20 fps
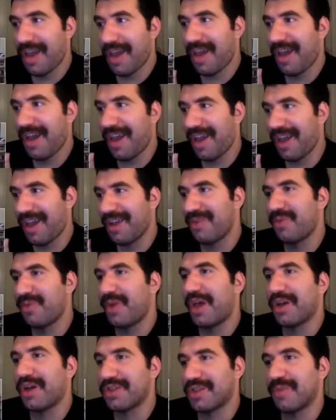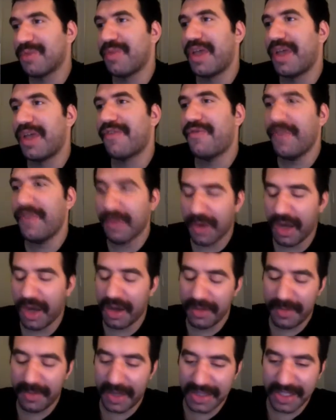and we also make
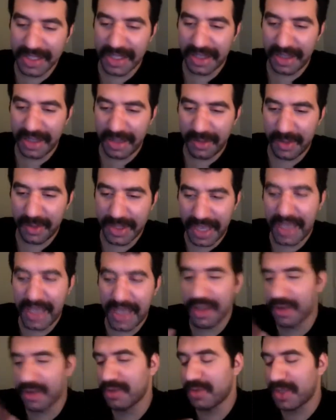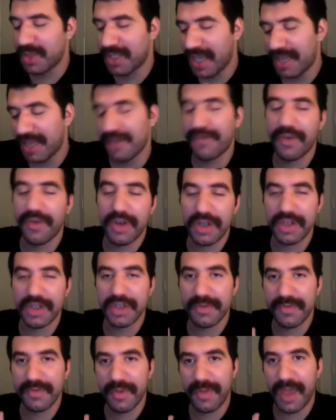uh, basically we take the we take the
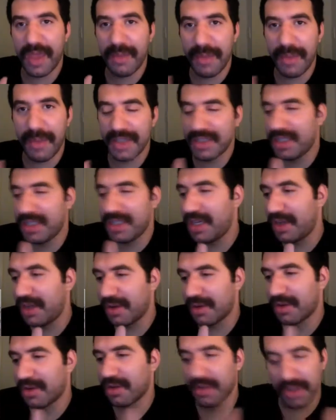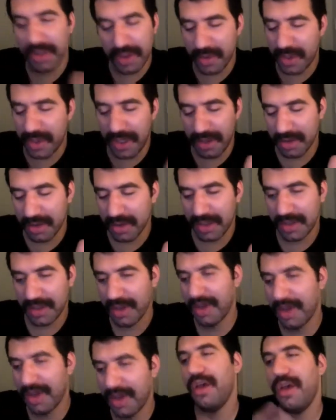footage from that past year or two years,
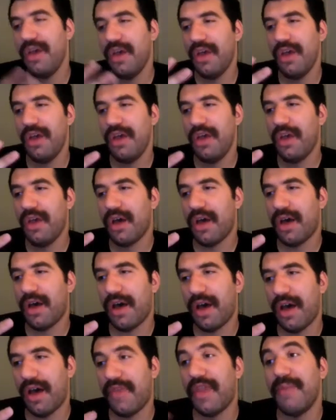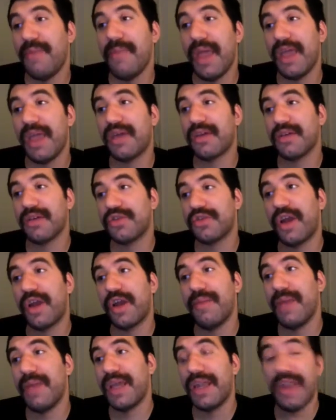uh, and then make try to
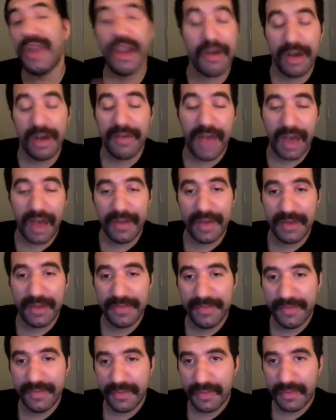make a narrative out of it.